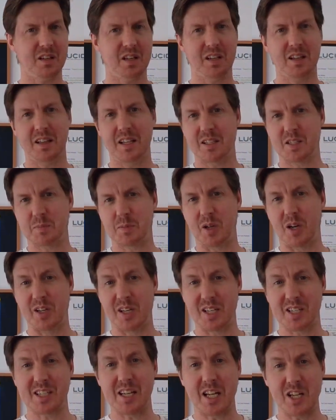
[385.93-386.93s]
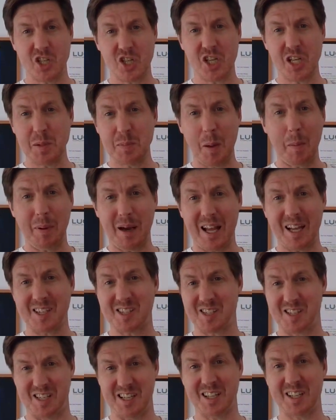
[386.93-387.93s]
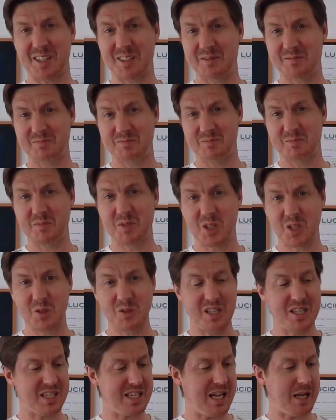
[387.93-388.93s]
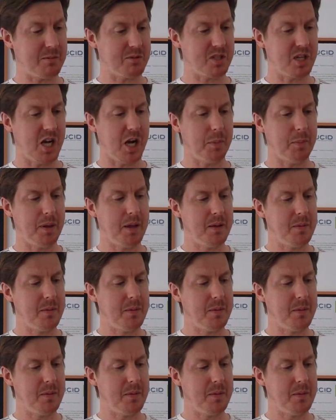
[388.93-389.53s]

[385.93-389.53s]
let's be honest, a cheaper plastic to this laptop,